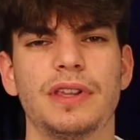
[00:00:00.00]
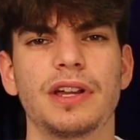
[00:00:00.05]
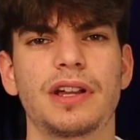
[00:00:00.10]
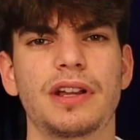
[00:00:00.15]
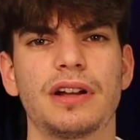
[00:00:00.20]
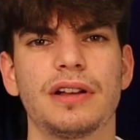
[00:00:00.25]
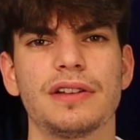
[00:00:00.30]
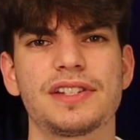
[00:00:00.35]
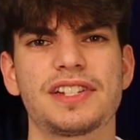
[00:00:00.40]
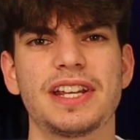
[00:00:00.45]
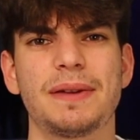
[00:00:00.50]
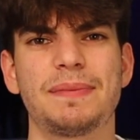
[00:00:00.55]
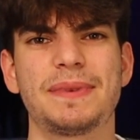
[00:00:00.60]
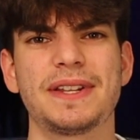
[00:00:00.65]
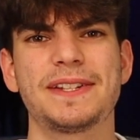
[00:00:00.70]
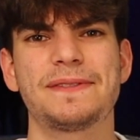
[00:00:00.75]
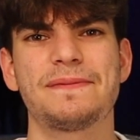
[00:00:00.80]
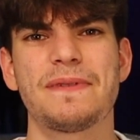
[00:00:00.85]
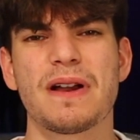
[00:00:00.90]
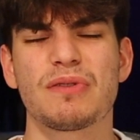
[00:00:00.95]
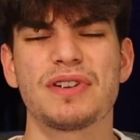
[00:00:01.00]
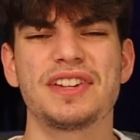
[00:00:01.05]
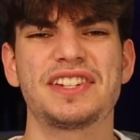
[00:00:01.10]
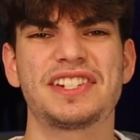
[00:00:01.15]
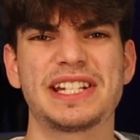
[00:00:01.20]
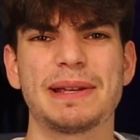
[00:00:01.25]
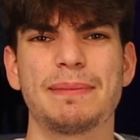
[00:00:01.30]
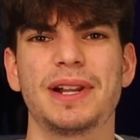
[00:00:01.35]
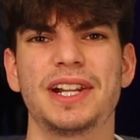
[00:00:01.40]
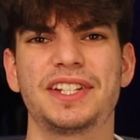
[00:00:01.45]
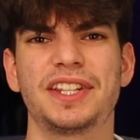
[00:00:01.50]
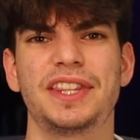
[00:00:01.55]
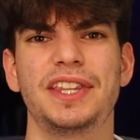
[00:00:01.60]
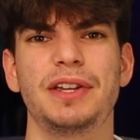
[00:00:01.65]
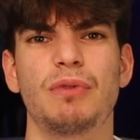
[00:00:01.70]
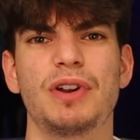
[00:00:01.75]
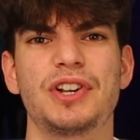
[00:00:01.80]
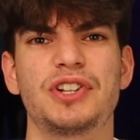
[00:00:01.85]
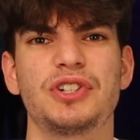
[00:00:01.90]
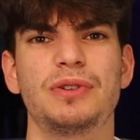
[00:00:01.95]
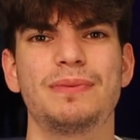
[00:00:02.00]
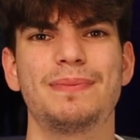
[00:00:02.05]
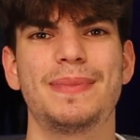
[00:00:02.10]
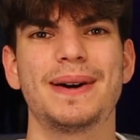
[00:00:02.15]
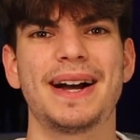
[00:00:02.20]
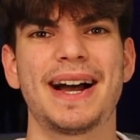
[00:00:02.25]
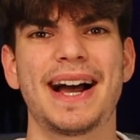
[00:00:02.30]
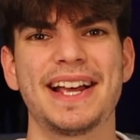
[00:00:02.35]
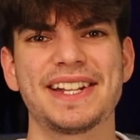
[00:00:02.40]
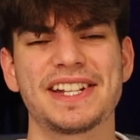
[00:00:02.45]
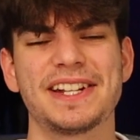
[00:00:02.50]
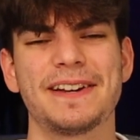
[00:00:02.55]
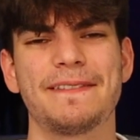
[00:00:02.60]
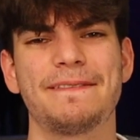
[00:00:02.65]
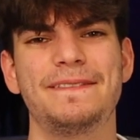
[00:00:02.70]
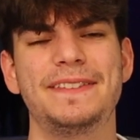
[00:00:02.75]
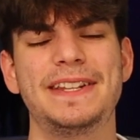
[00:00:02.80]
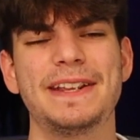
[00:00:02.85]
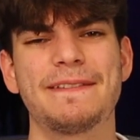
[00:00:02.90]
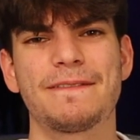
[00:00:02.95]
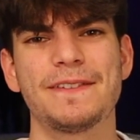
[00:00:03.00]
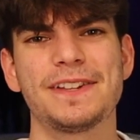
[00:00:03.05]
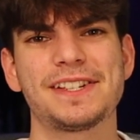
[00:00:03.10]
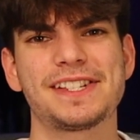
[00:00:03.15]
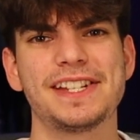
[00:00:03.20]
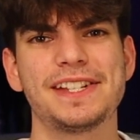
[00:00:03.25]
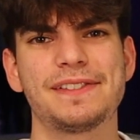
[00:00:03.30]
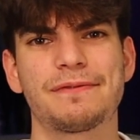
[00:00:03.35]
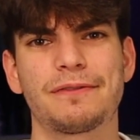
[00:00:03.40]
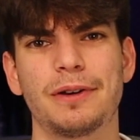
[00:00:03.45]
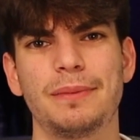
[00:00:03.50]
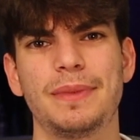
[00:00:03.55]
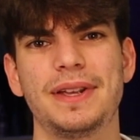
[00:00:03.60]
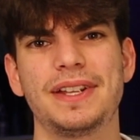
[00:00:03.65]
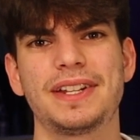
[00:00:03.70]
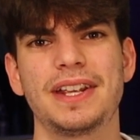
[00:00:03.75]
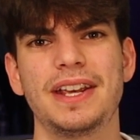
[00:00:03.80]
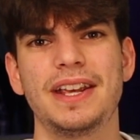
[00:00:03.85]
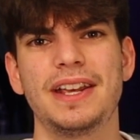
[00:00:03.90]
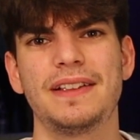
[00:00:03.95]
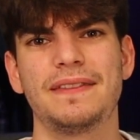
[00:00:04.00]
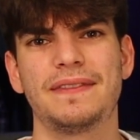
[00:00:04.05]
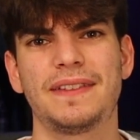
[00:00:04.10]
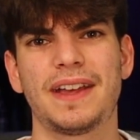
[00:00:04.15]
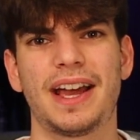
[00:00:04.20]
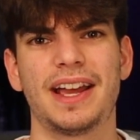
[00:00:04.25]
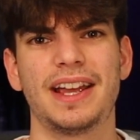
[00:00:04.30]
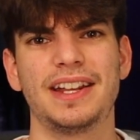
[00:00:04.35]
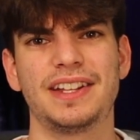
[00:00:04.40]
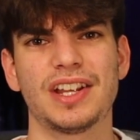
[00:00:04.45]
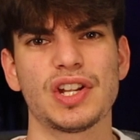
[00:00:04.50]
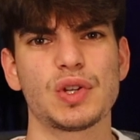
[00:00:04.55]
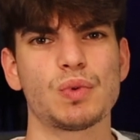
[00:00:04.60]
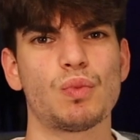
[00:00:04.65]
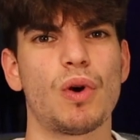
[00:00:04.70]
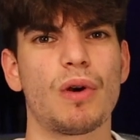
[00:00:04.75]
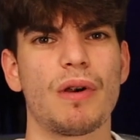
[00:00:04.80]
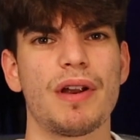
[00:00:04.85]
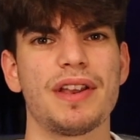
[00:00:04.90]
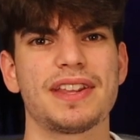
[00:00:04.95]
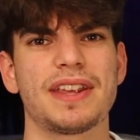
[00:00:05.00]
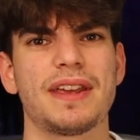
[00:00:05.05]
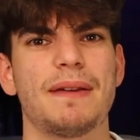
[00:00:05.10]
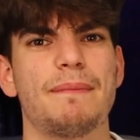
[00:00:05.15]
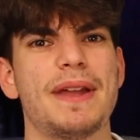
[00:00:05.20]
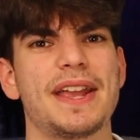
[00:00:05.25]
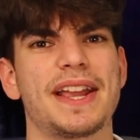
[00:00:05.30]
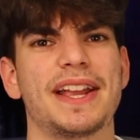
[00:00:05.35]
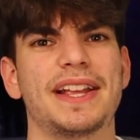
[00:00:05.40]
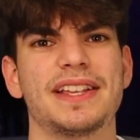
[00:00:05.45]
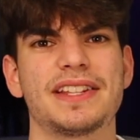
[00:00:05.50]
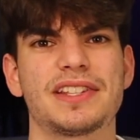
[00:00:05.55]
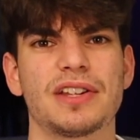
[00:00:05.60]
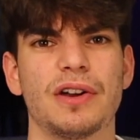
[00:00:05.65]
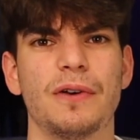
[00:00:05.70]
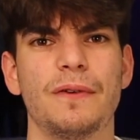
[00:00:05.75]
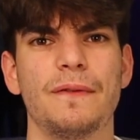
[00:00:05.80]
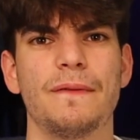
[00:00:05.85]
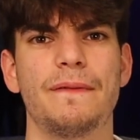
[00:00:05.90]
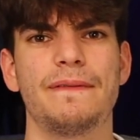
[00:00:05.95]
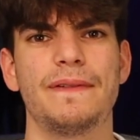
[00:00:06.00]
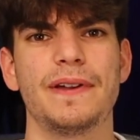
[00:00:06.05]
The concept is very similar to the original, but has enough differences from it that it does warrant making its own